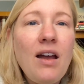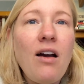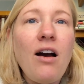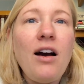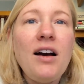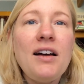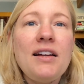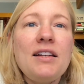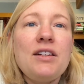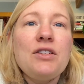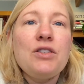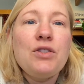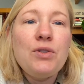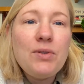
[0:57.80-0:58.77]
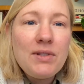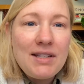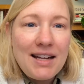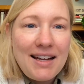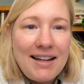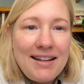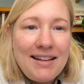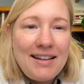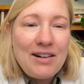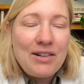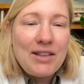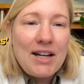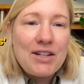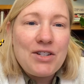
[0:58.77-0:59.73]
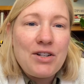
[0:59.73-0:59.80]
On Tuesday in our
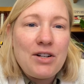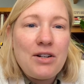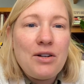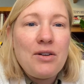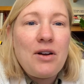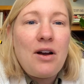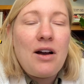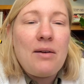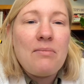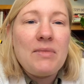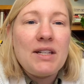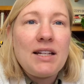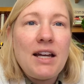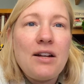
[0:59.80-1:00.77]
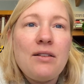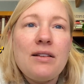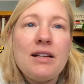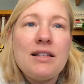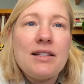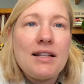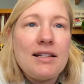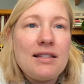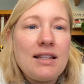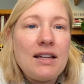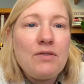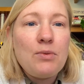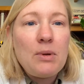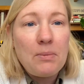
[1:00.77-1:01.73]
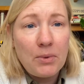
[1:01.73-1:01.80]
lecture, the title is
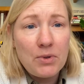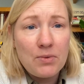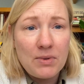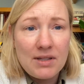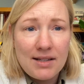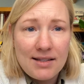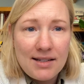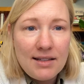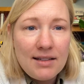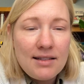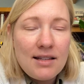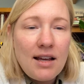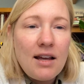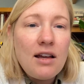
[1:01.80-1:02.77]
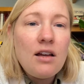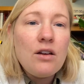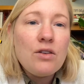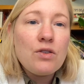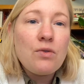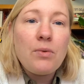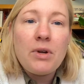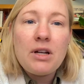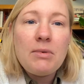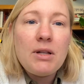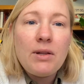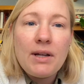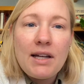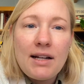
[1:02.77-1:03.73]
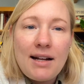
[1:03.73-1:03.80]
Enslaved People's Resistance. So we're going to be
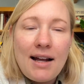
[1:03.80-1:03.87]
looking